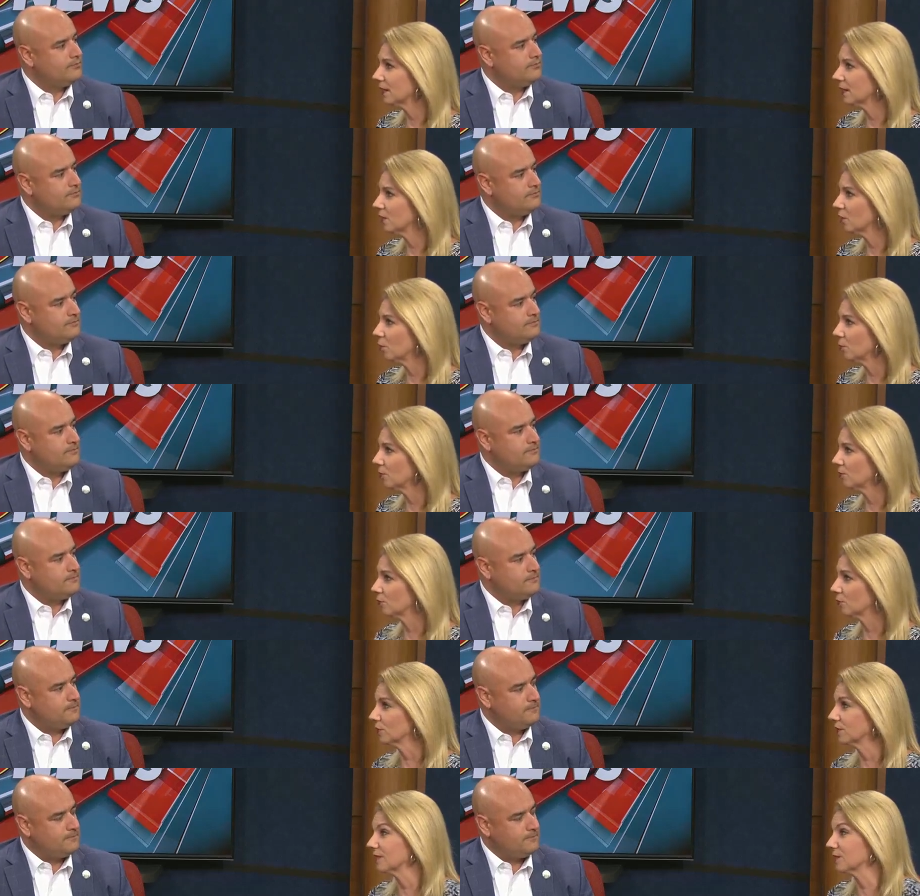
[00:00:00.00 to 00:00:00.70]
Speaker 1: it open
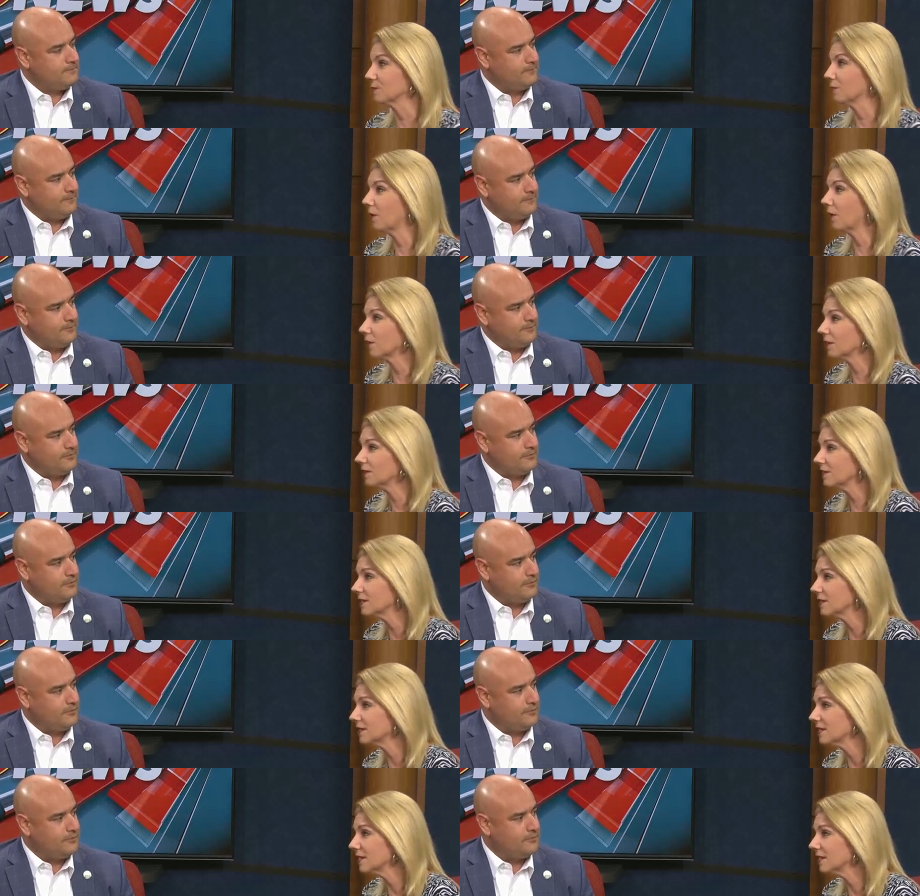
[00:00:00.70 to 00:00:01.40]
for at least part of
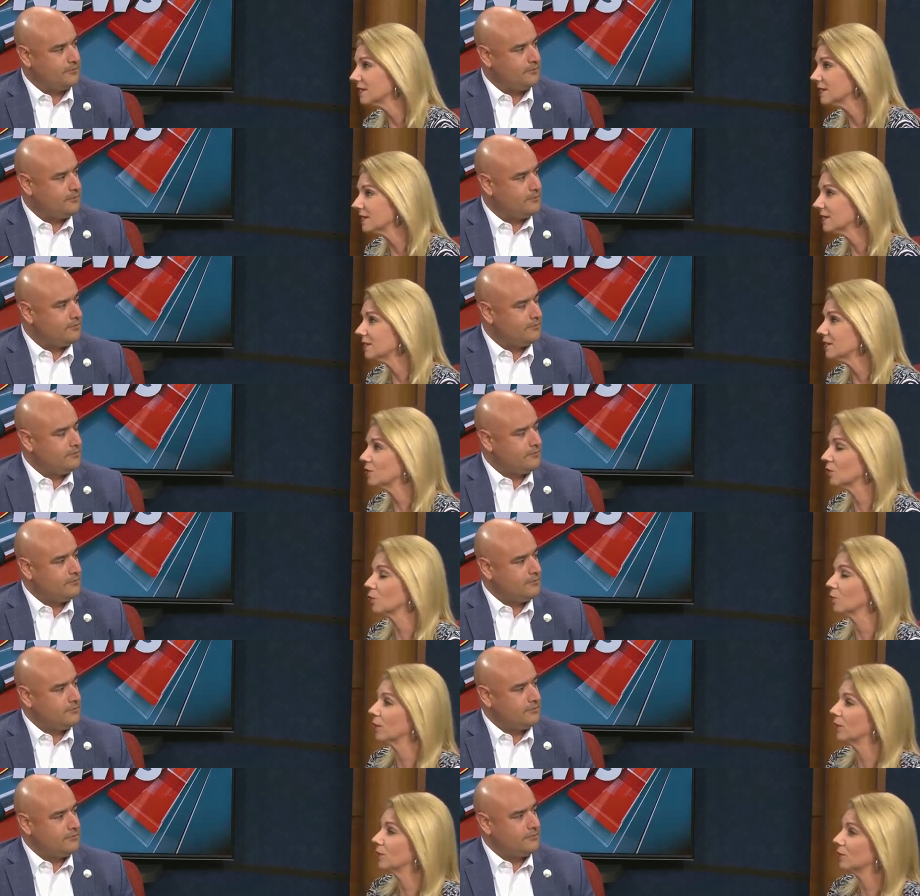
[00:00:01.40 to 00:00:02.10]
the season
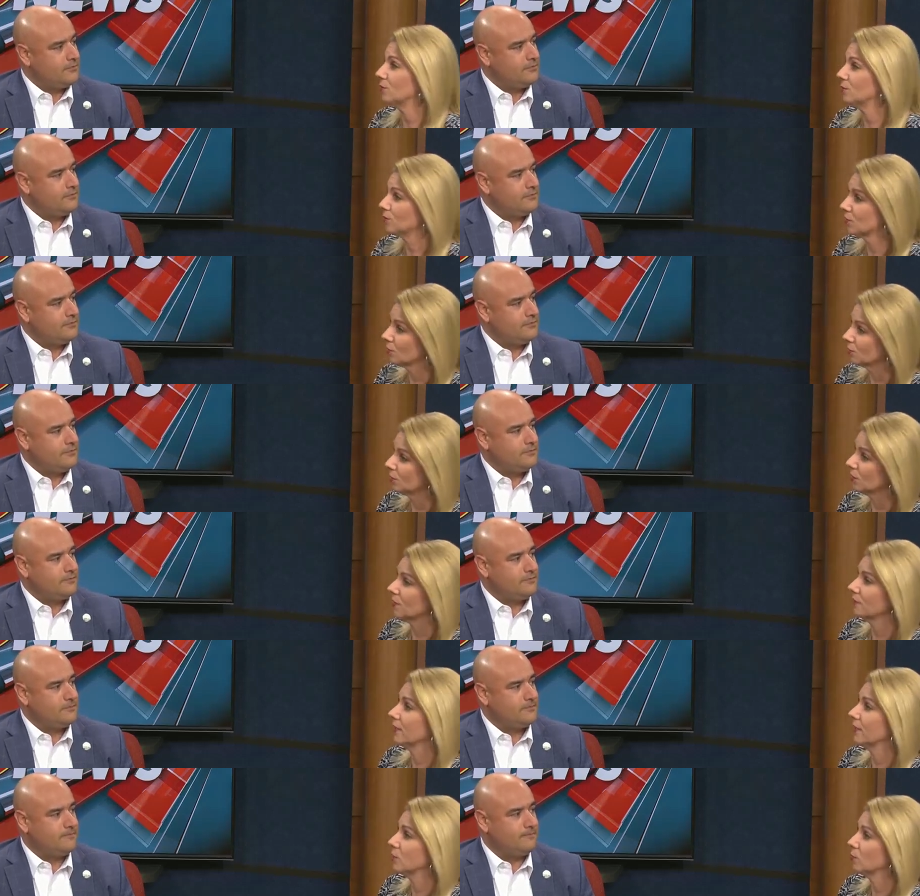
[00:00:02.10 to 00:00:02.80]
or whether you totally
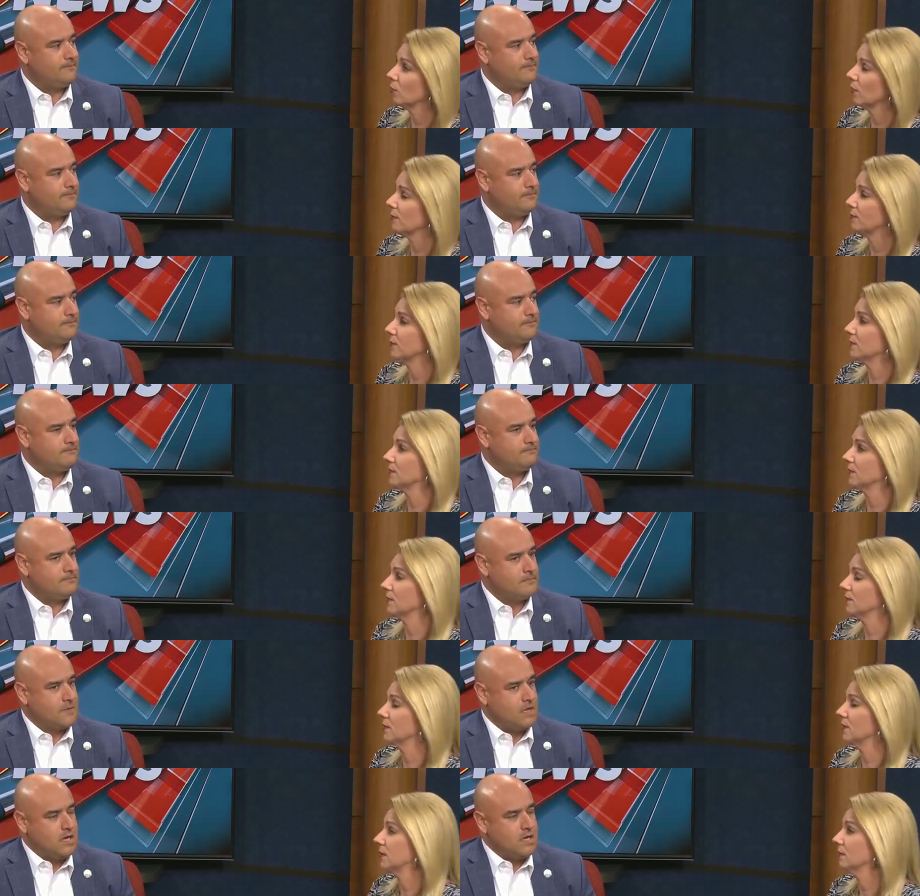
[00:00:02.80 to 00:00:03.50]
have had to wipe the
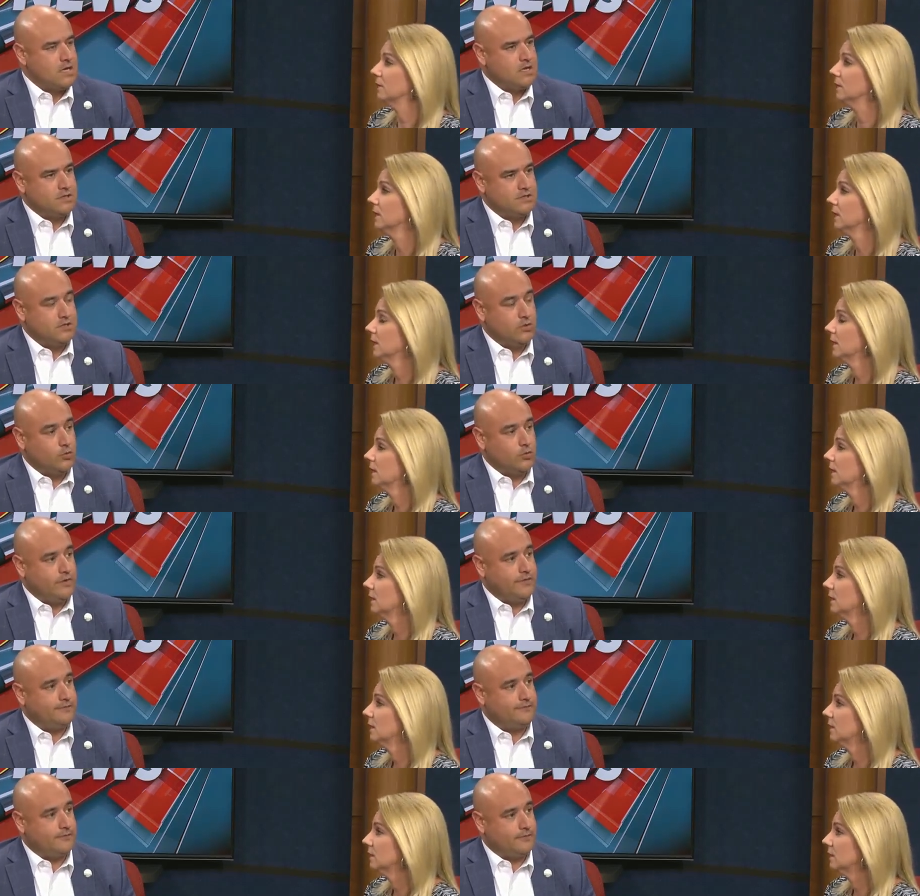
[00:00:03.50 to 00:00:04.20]
season out.
Speaker 2: So
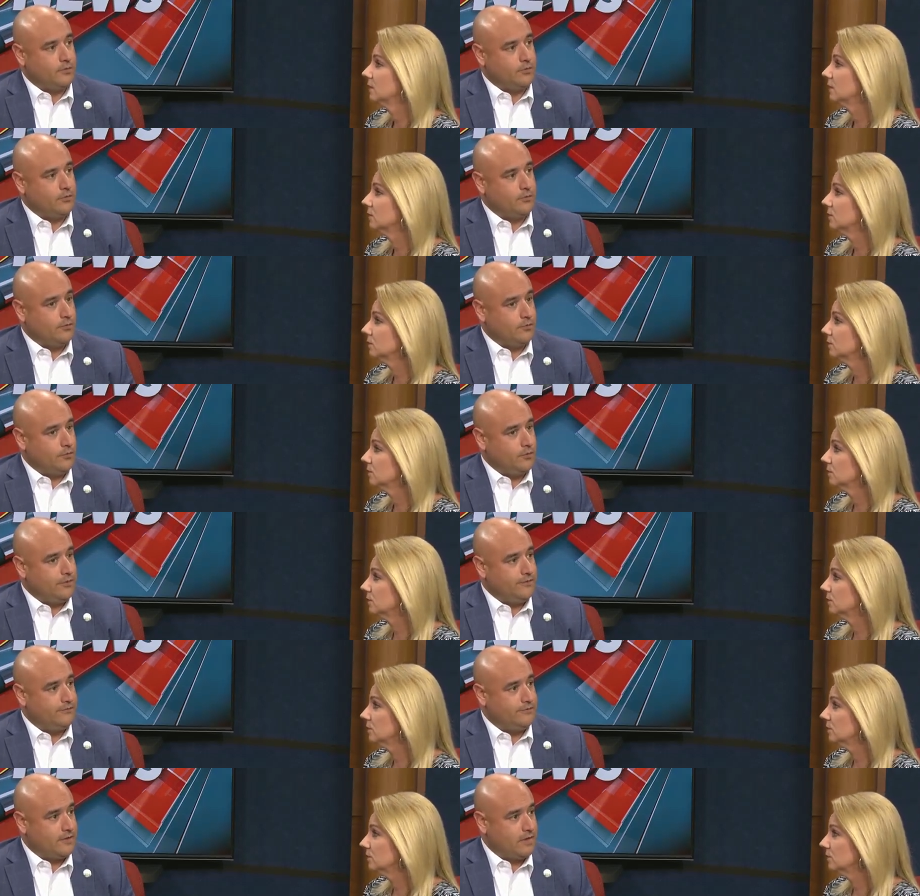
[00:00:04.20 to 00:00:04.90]
we've
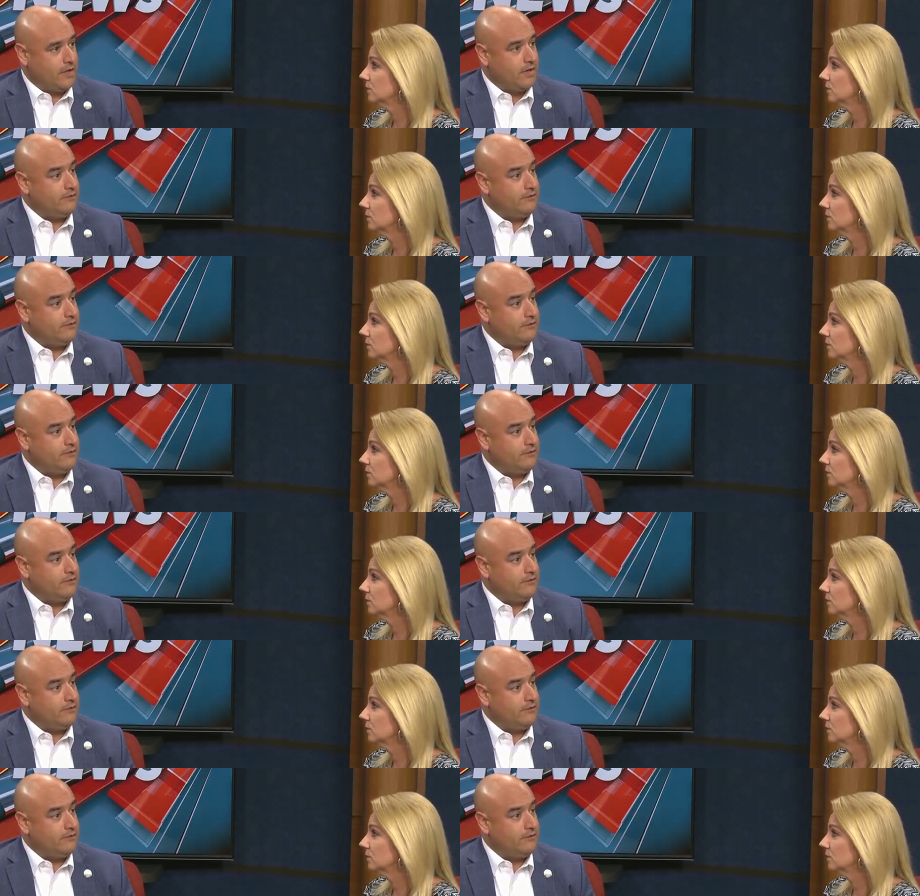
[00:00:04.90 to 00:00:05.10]
we've kind